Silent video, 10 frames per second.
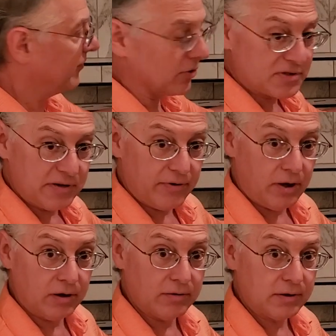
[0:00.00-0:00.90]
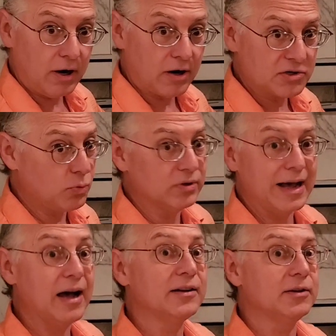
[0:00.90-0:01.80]
first of all. Ours will
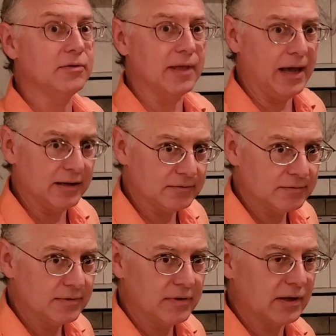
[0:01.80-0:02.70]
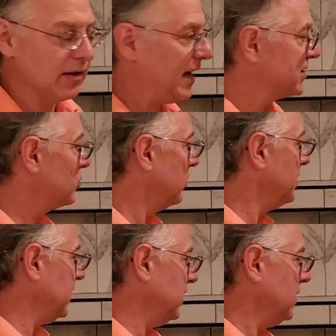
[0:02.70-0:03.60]
not do that. The glass will
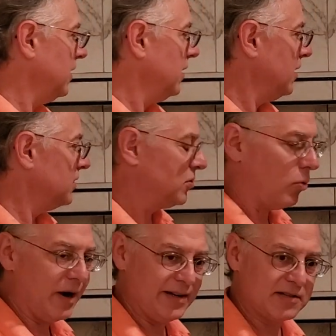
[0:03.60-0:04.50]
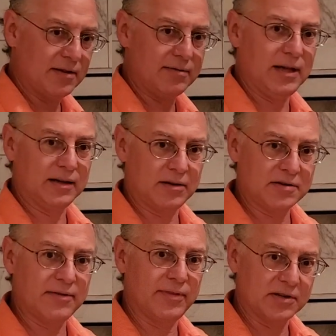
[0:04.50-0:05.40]
be twice the
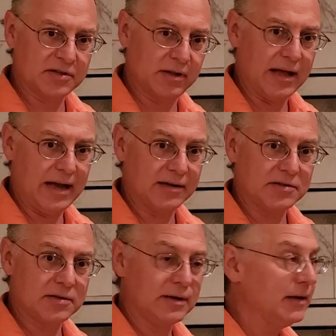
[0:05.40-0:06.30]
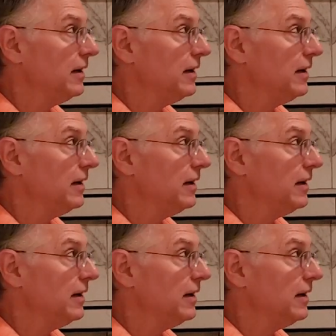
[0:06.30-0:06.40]
thickness of this glass.